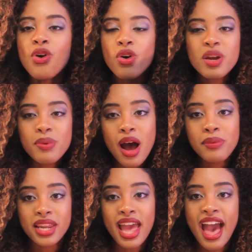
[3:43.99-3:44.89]
The only
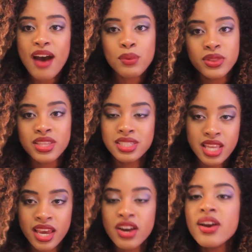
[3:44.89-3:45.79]
problem that I have with
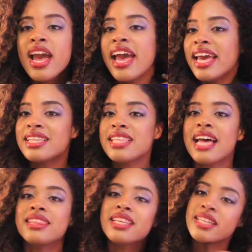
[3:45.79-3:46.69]
this hair is
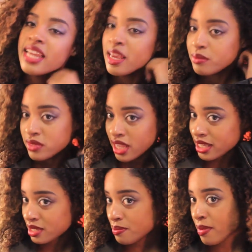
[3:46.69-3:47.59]
that the nape
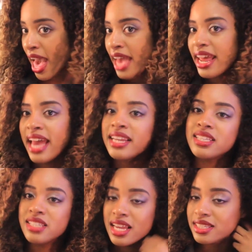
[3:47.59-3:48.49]
does matte and
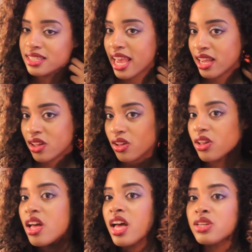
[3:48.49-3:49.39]
it does
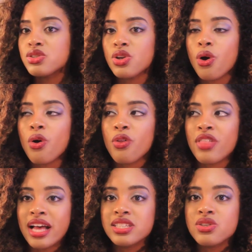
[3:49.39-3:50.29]
tangle. So
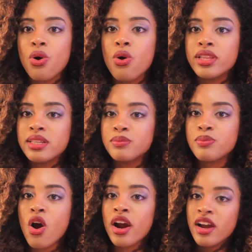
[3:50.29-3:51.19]
that's the only
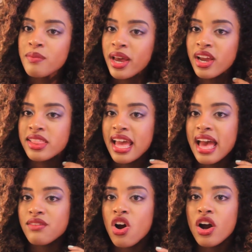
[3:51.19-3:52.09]
part of my hair that I
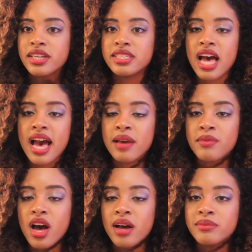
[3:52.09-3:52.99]
have a hard
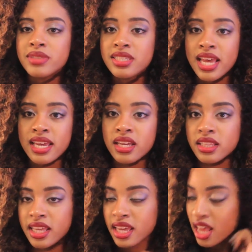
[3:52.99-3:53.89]
time um,
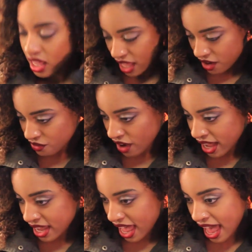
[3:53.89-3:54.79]
detangling, like
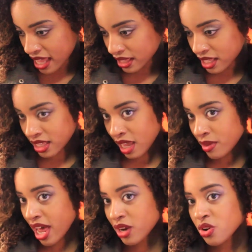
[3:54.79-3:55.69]
right at the
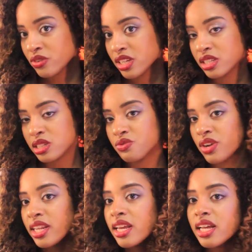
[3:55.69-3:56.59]
nape. And I don't know if it's because it's
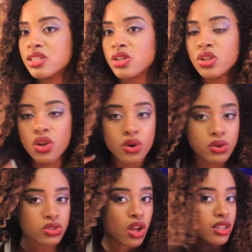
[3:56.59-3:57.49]
running against
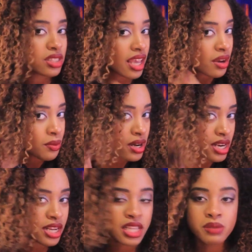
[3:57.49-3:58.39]
clothes all day or what
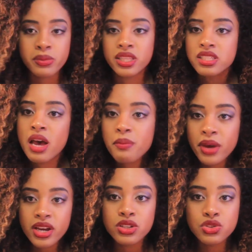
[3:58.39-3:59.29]
it is, but the top of
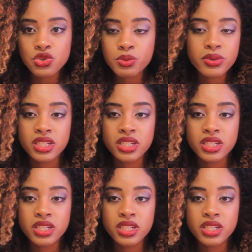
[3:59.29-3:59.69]
my hair is super